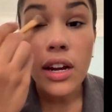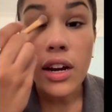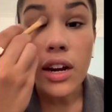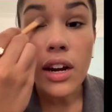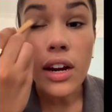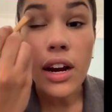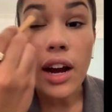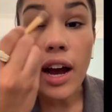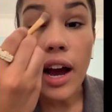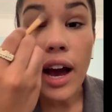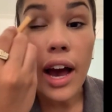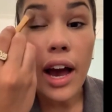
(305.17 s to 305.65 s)

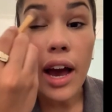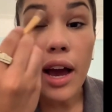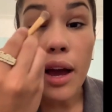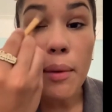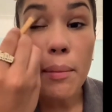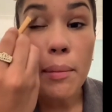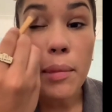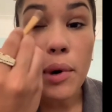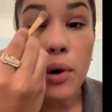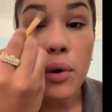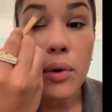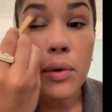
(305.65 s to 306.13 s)
Her eye
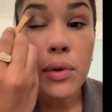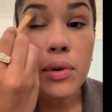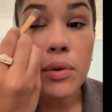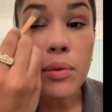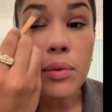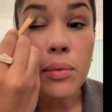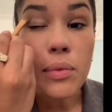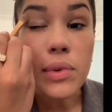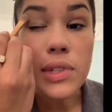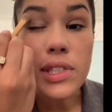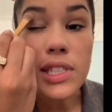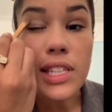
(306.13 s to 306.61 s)

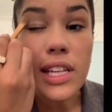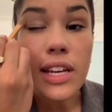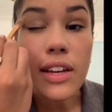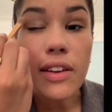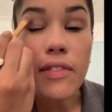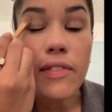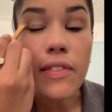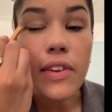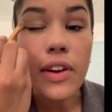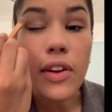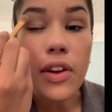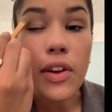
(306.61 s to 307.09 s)
bone was like
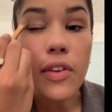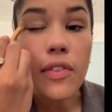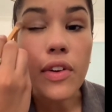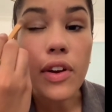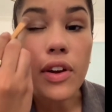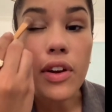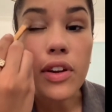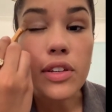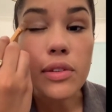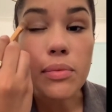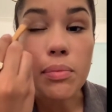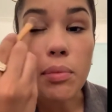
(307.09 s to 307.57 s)
very,
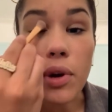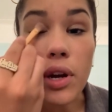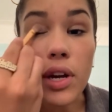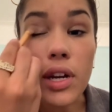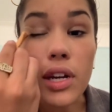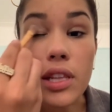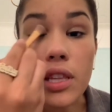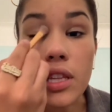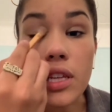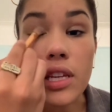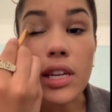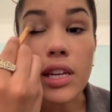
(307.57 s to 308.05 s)
very
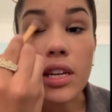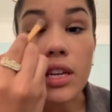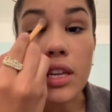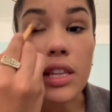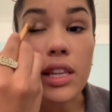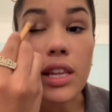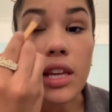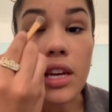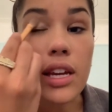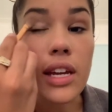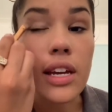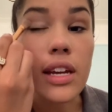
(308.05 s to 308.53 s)
sparkly
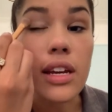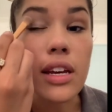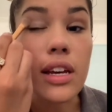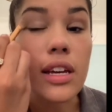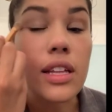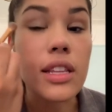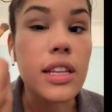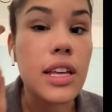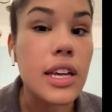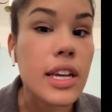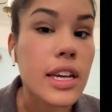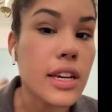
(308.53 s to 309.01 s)
and like a
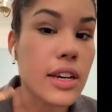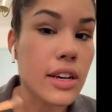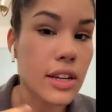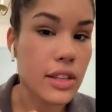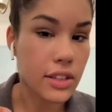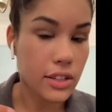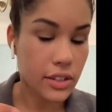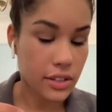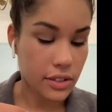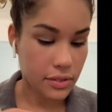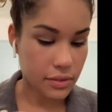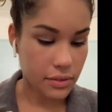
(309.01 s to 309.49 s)
light
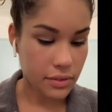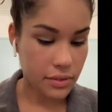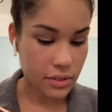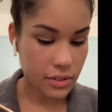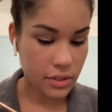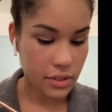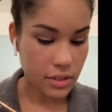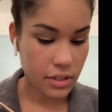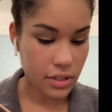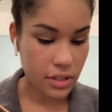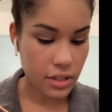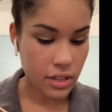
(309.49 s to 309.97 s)
color.
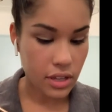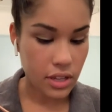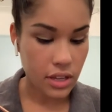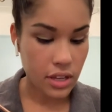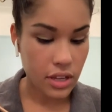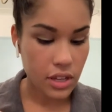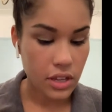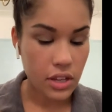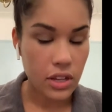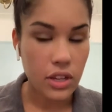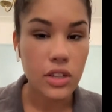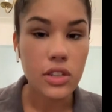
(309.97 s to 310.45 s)

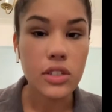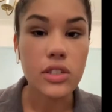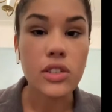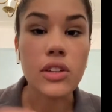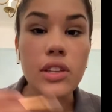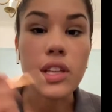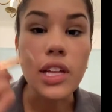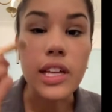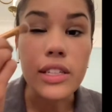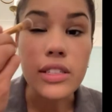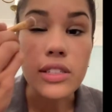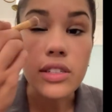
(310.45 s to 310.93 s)
So
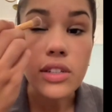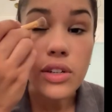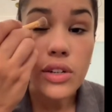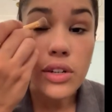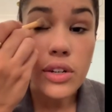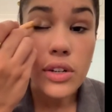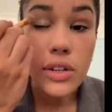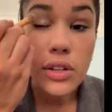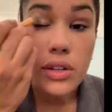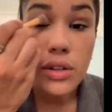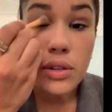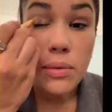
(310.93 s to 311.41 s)
that's
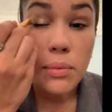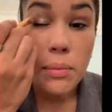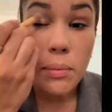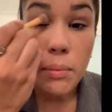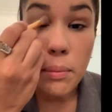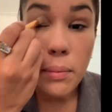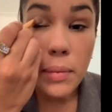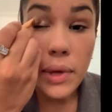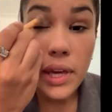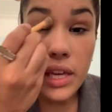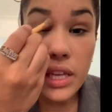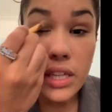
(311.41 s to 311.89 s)
your
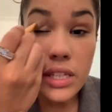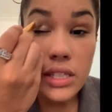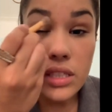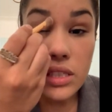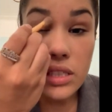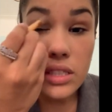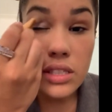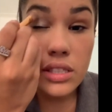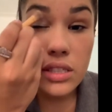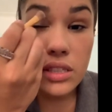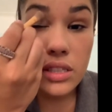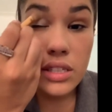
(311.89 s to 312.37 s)

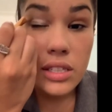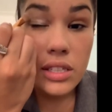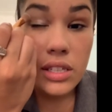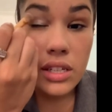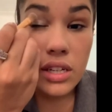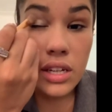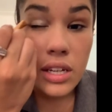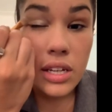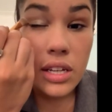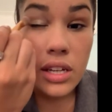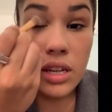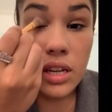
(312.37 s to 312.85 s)
base.
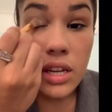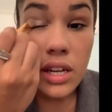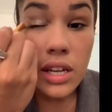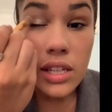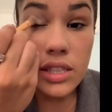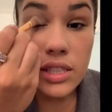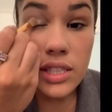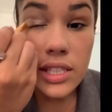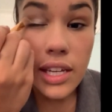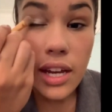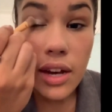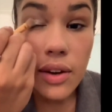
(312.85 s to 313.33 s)

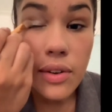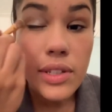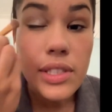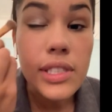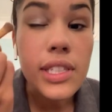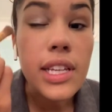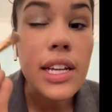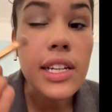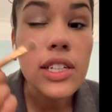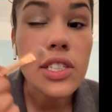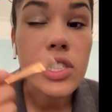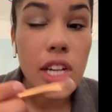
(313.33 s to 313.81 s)
And see how it's
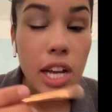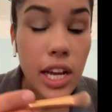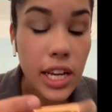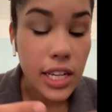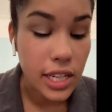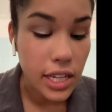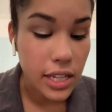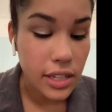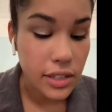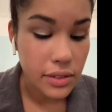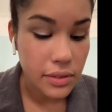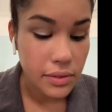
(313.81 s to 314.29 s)
like
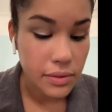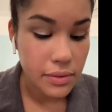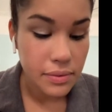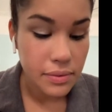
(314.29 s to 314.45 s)
shining?